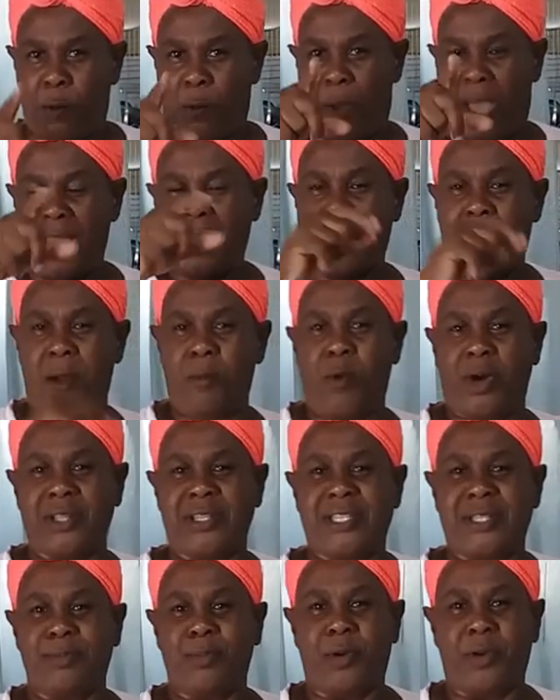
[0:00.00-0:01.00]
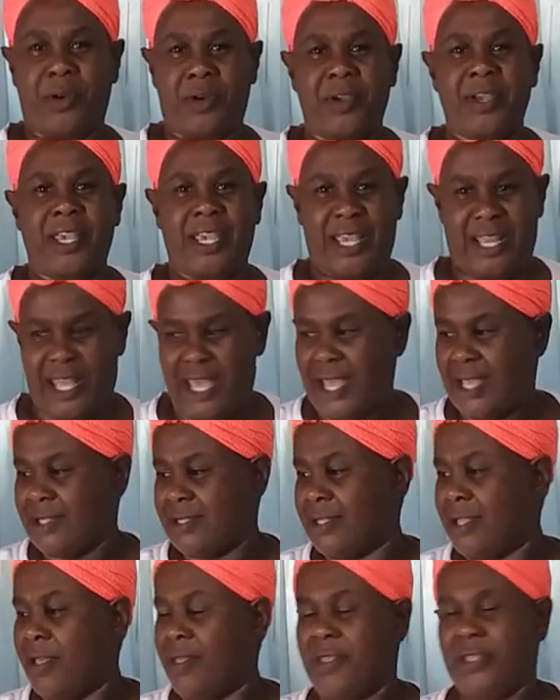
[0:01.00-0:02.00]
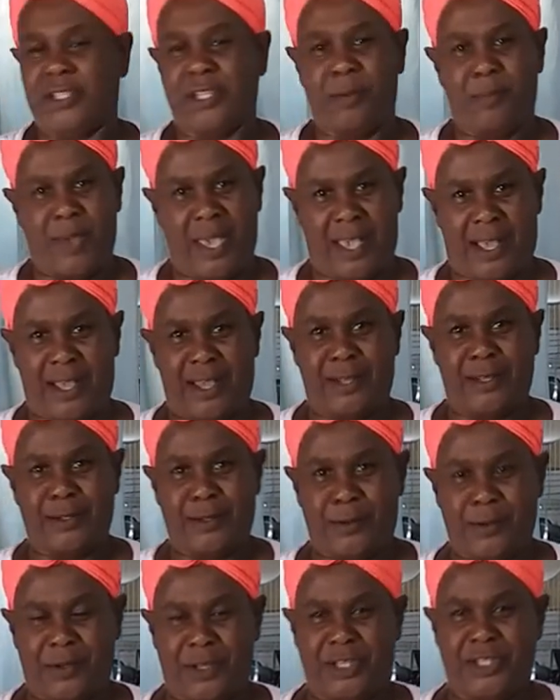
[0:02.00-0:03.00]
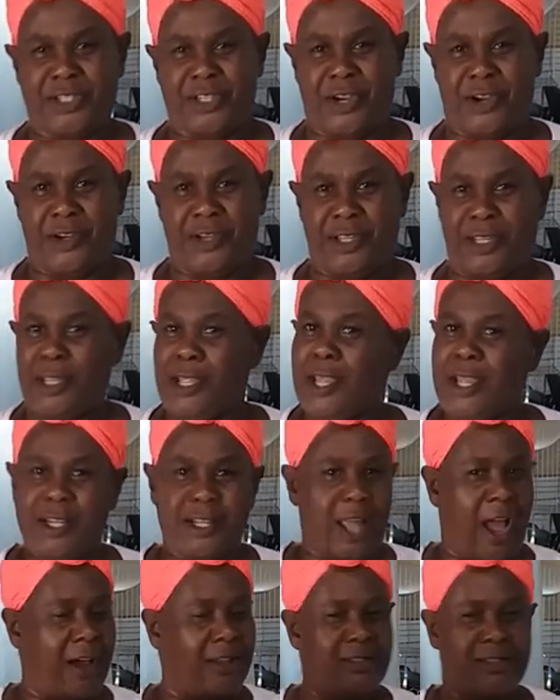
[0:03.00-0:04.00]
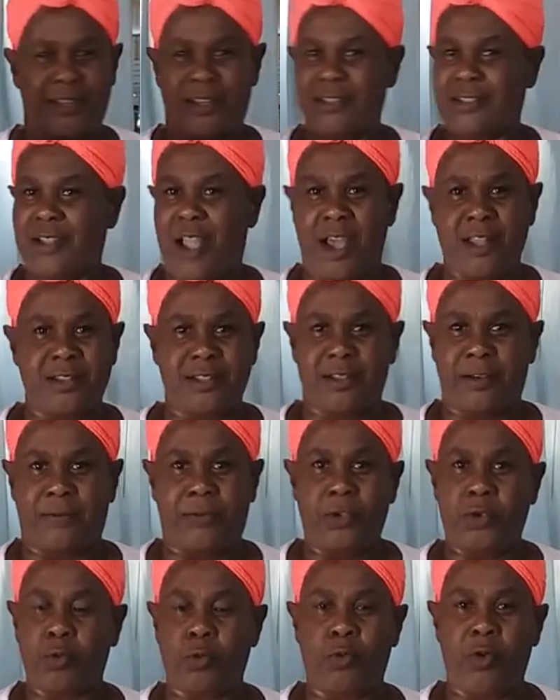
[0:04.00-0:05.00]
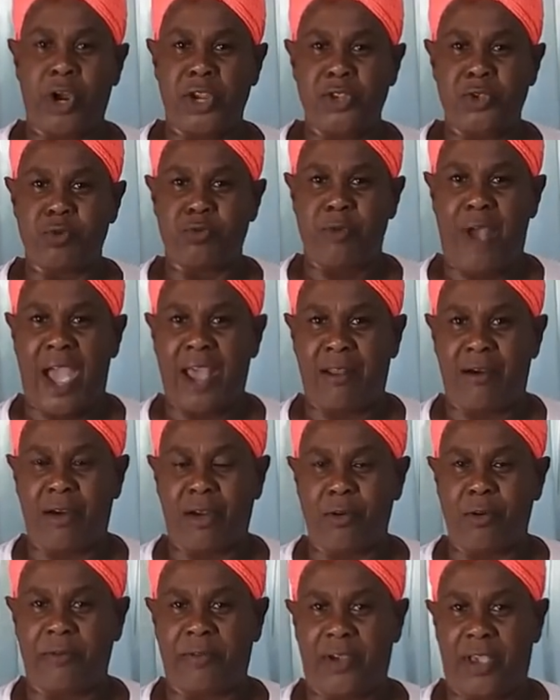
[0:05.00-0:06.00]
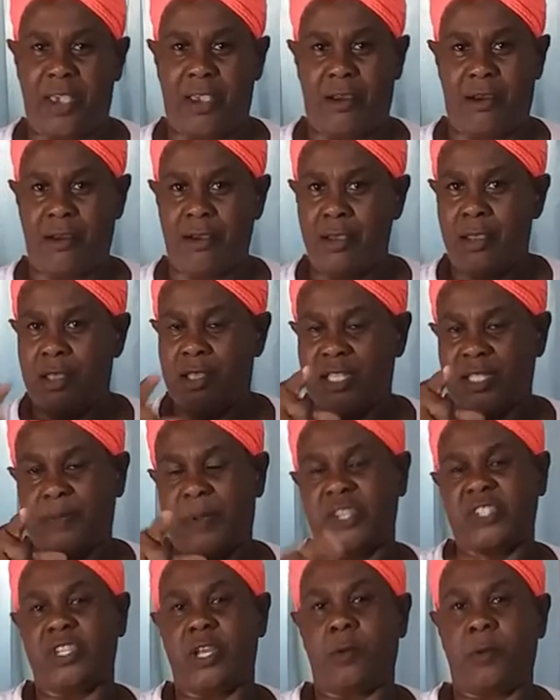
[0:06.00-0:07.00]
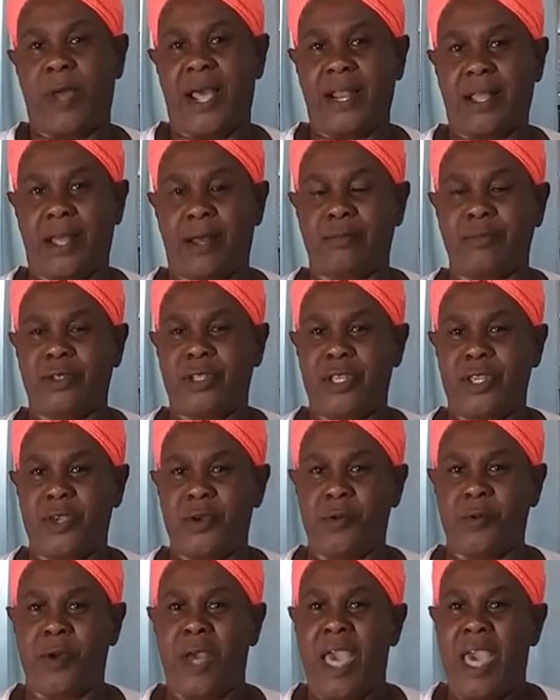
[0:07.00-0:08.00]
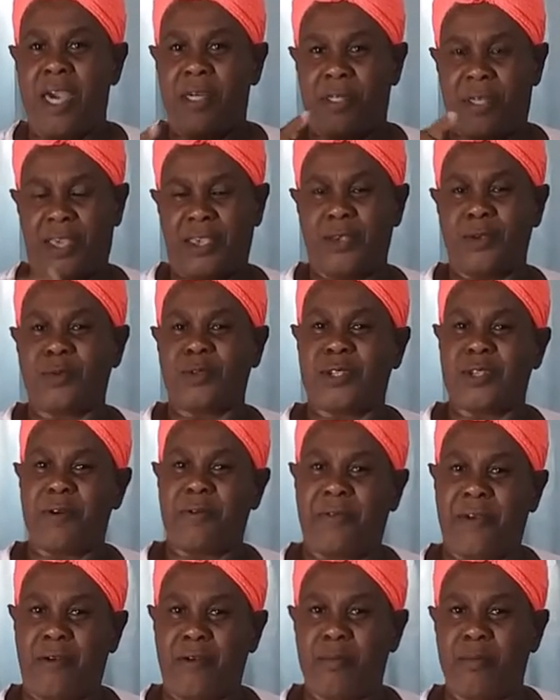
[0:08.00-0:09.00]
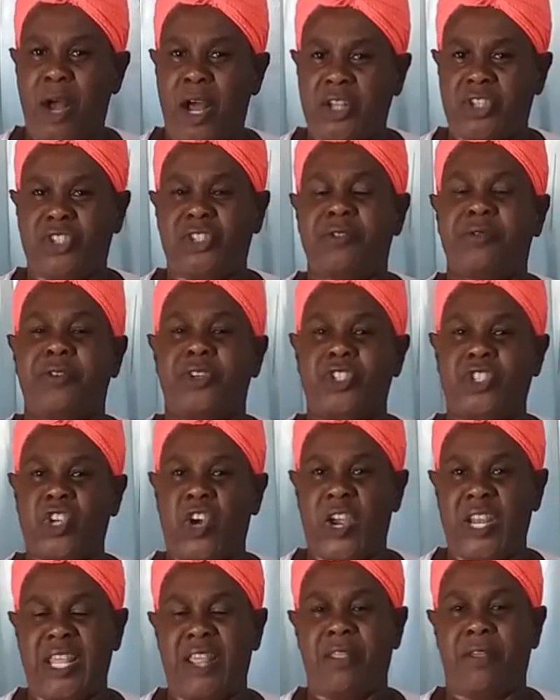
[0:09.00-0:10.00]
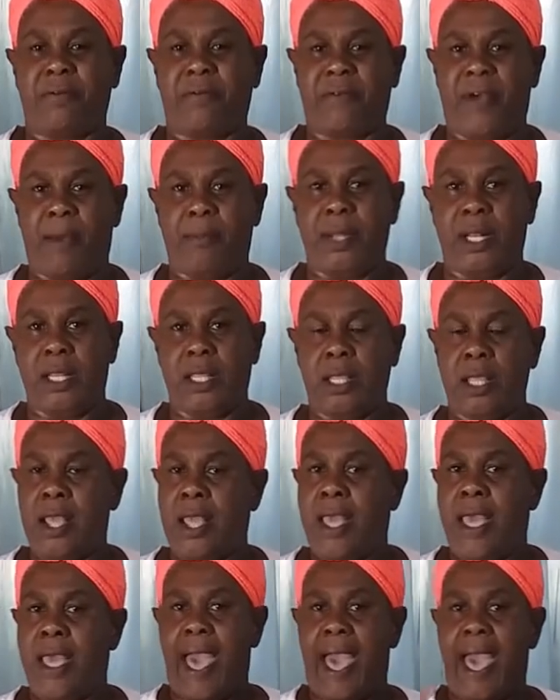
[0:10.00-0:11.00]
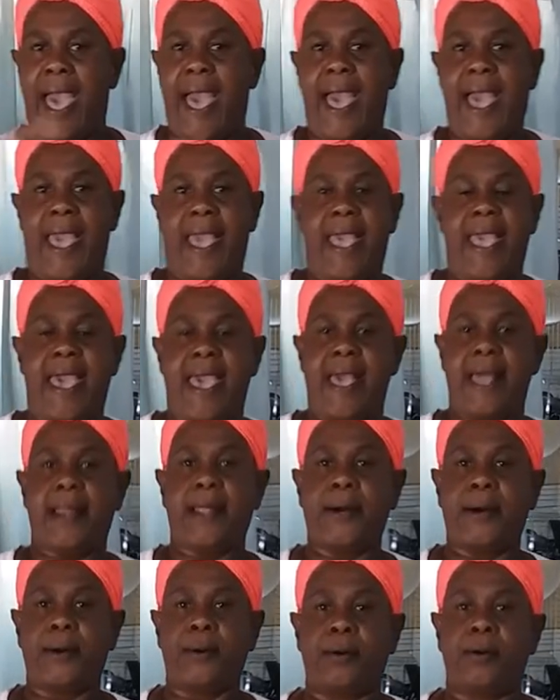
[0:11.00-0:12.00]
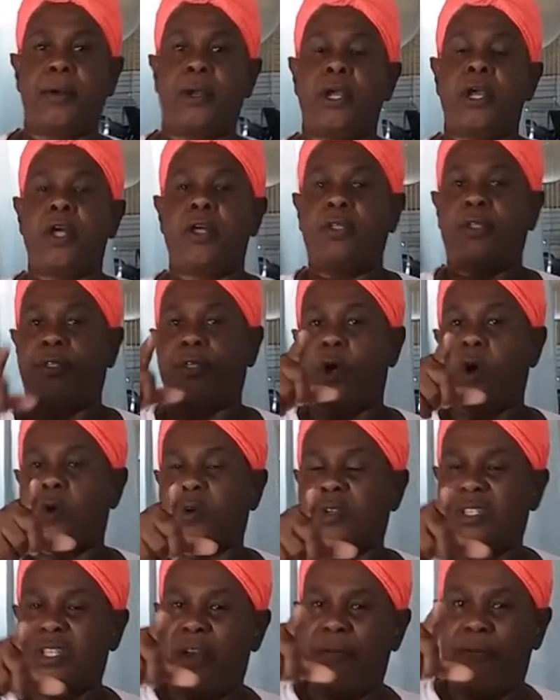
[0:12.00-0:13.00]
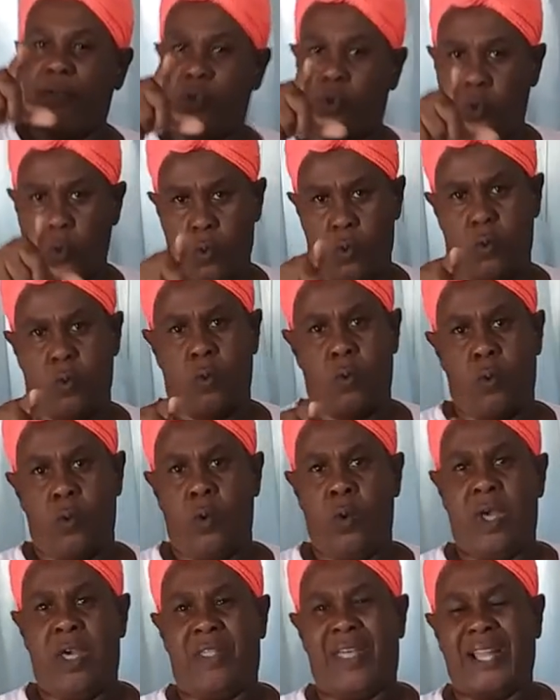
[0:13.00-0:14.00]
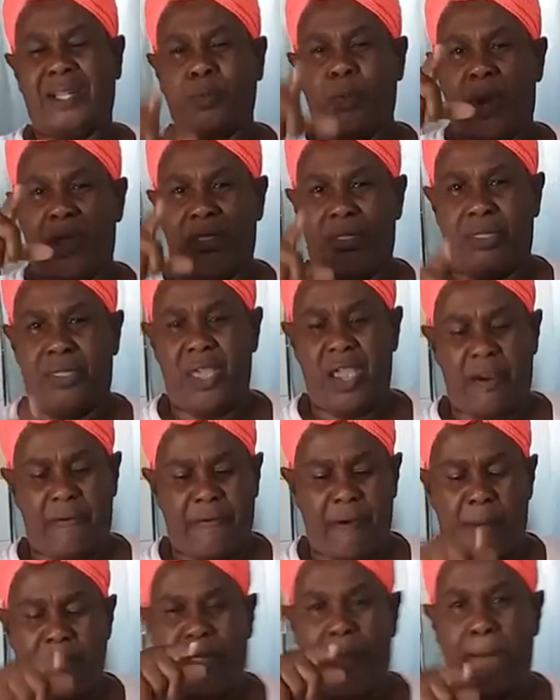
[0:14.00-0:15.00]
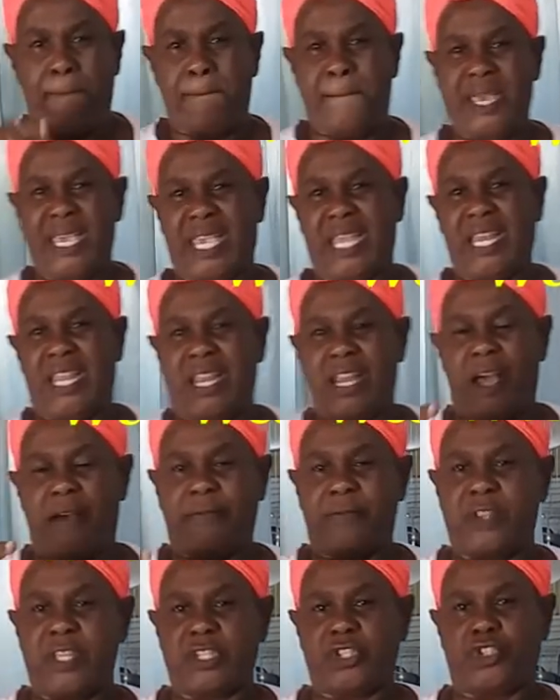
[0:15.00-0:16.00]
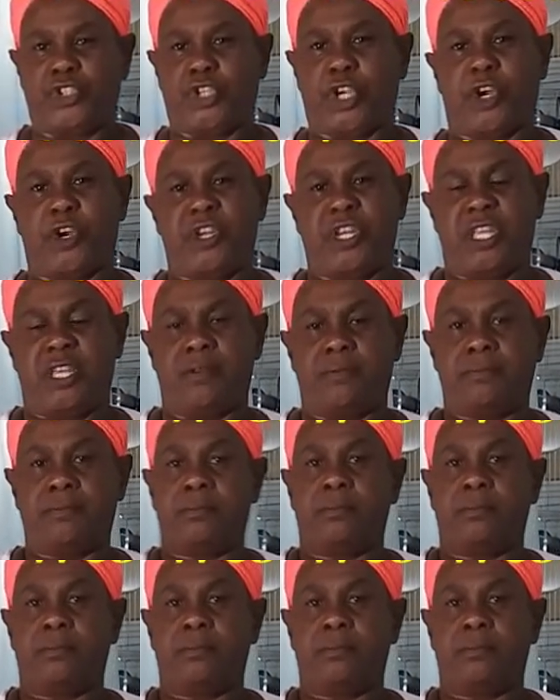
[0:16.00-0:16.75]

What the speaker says: Welcome once more. It is the Jamaican cooking journey. Tons and tons of you when you ride on over here. Special welcome to you. Thank you so very much for joining the family. Aye, hello, those of you that were there from the beginning of this journey.